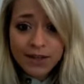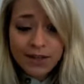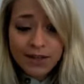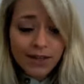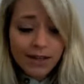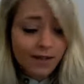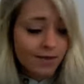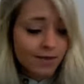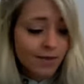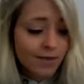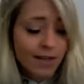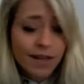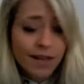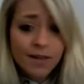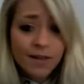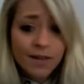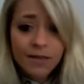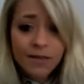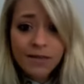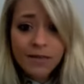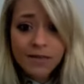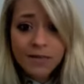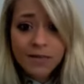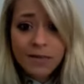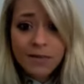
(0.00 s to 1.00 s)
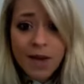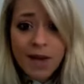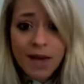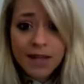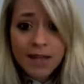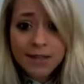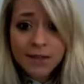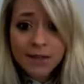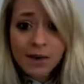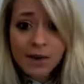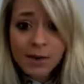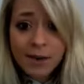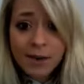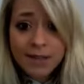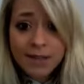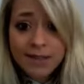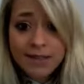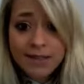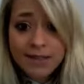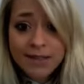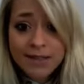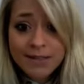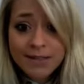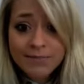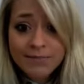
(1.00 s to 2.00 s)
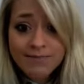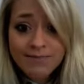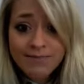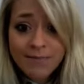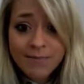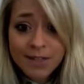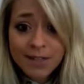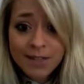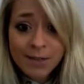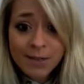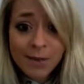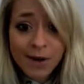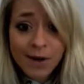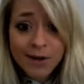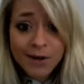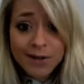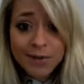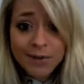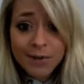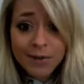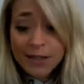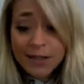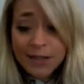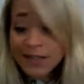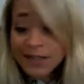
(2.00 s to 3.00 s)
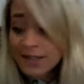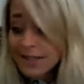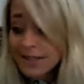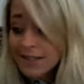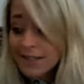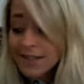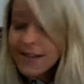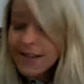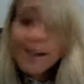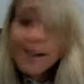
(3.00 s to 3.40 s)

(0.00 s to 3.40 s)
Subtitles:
say leave hater comments for somewhere else, please.